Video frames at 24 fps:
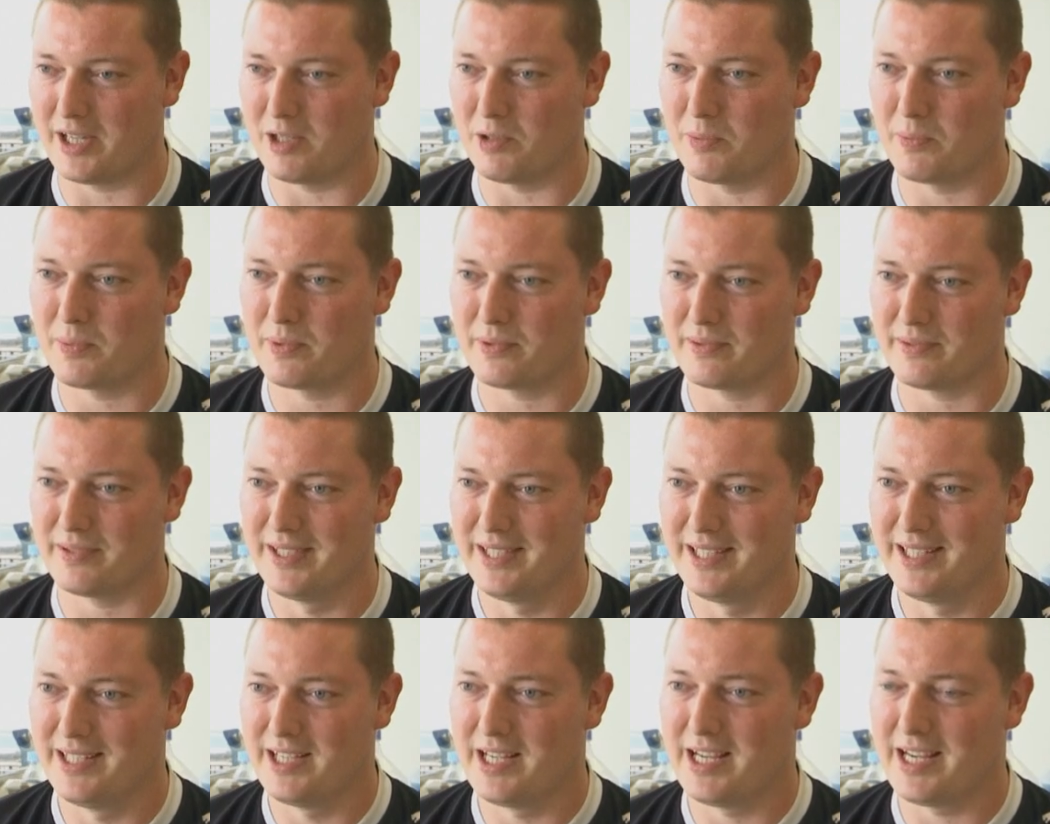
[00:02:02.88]
help
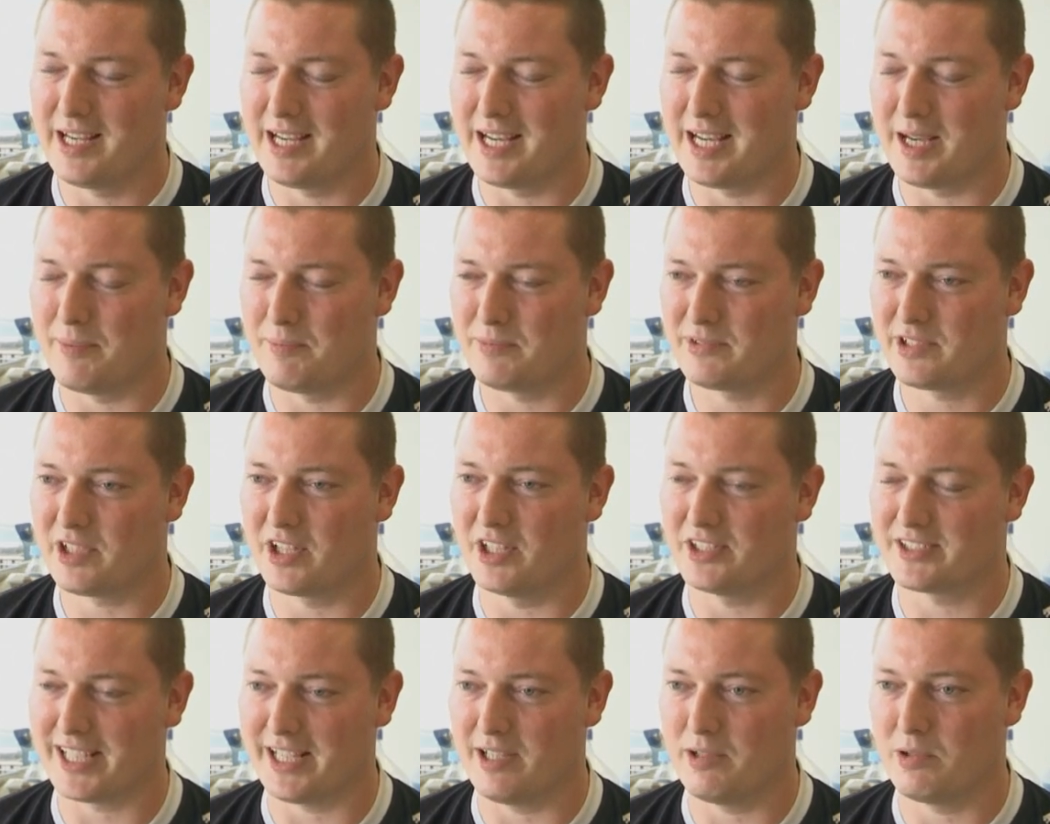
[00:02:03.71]
um,
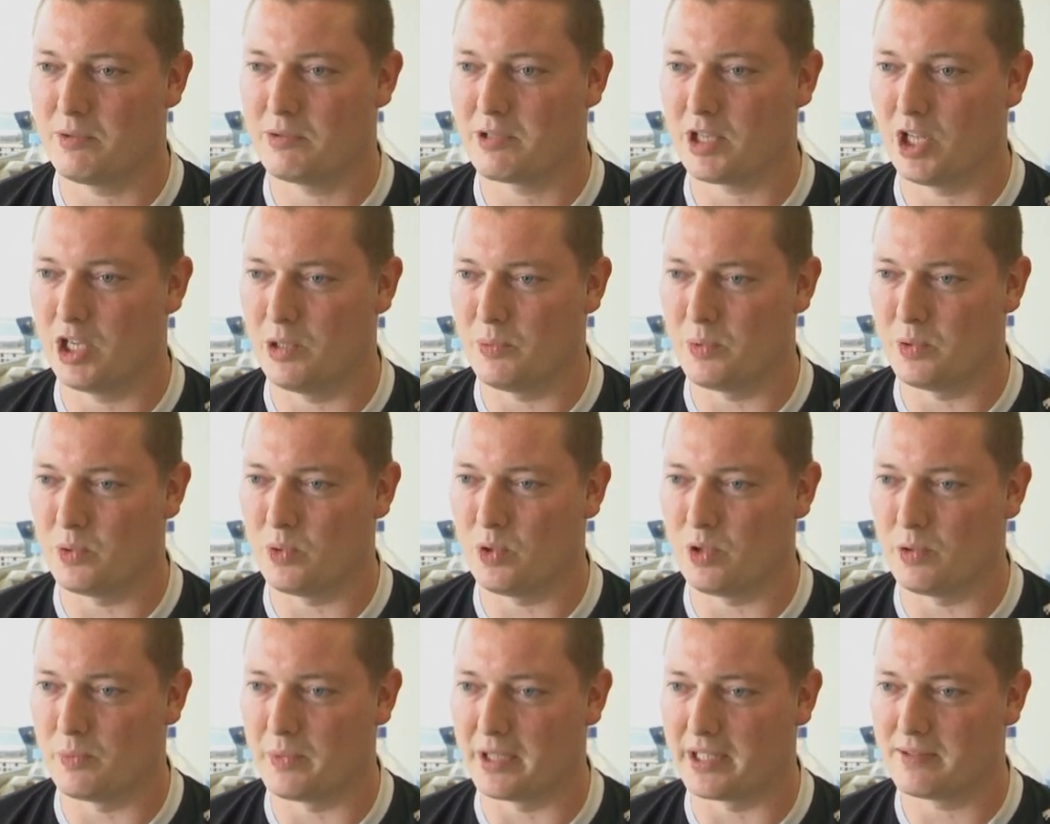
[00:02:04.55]
curtail global
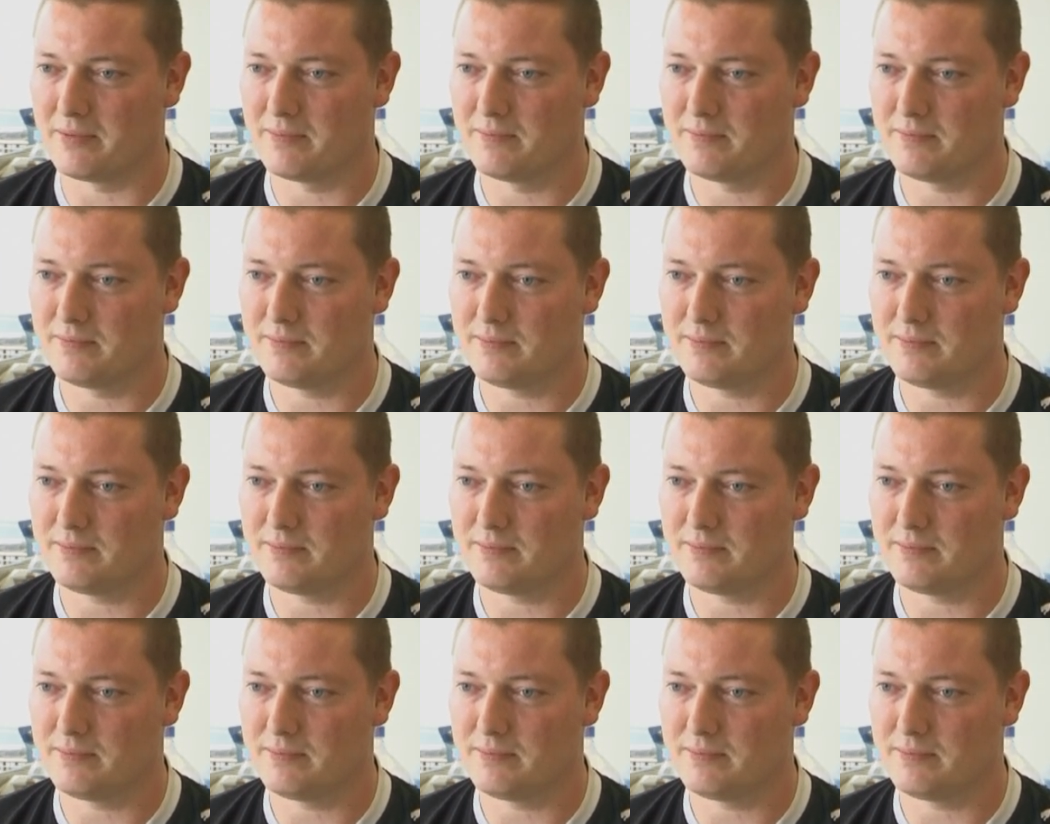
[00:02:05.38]
warming.